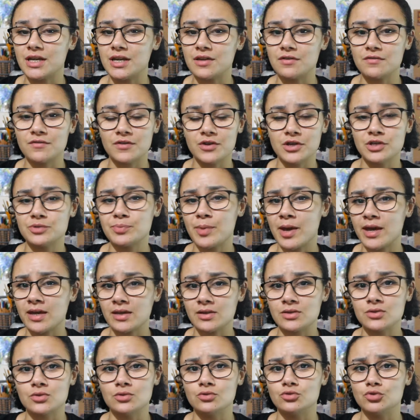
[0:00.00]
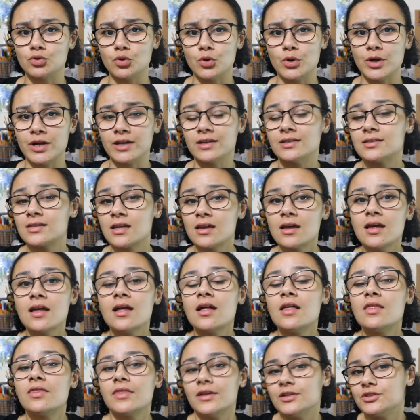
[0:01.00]
any finished paintings or drawings,
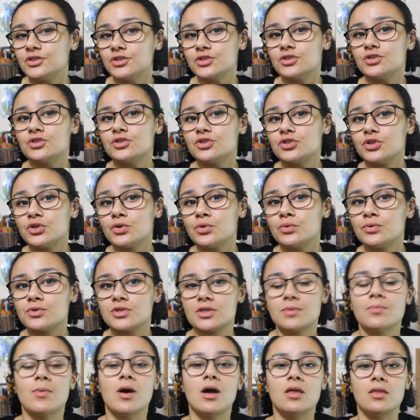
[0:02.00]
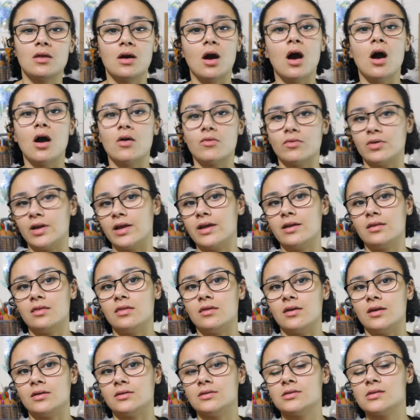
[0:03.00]
then just do some other art related
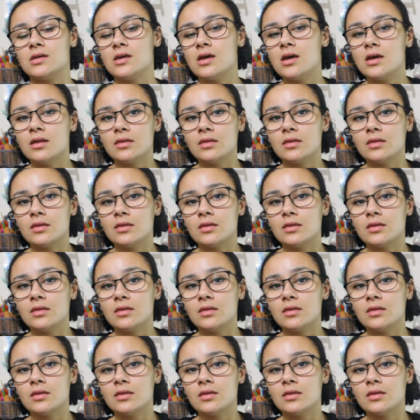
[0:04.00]
things.